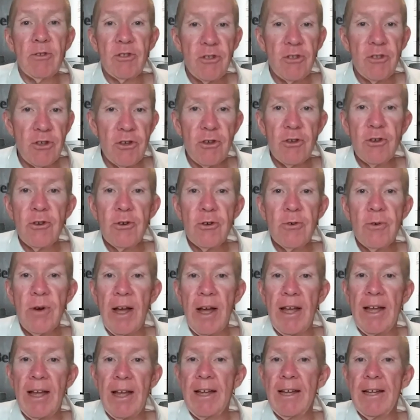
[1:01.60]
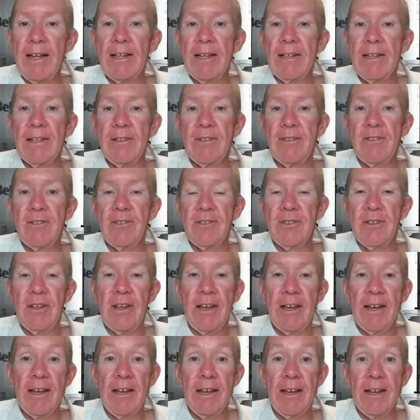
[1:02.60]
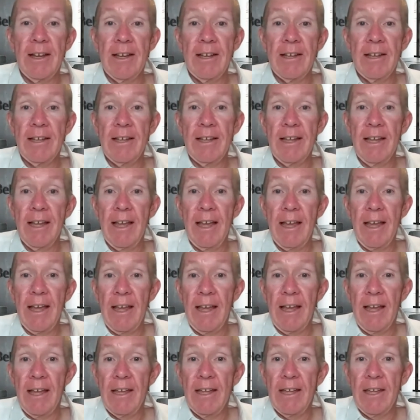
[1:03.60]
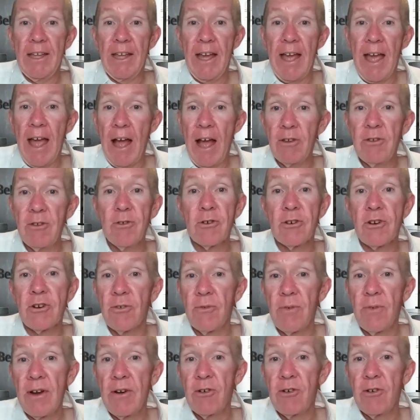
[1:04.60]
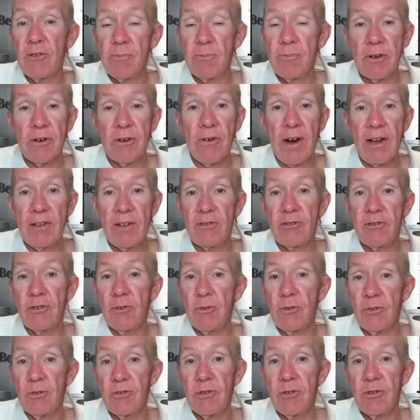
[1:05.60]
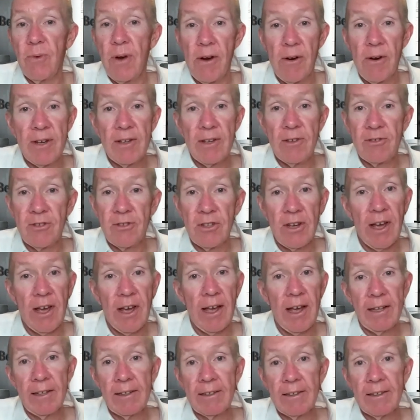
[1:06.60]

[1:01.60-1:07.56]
you and how your career has progressed to where it is today.